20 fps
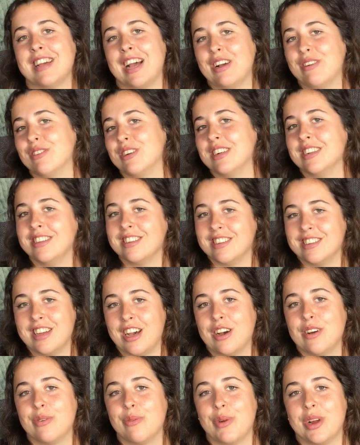I wanted to
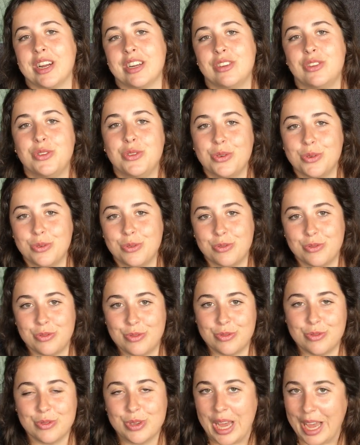not wear two
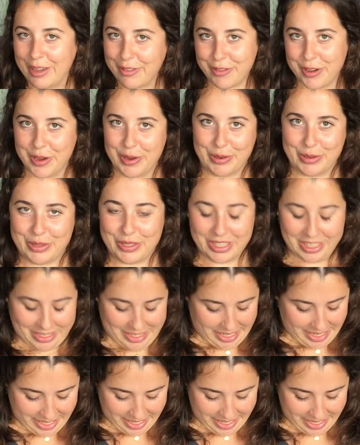FOs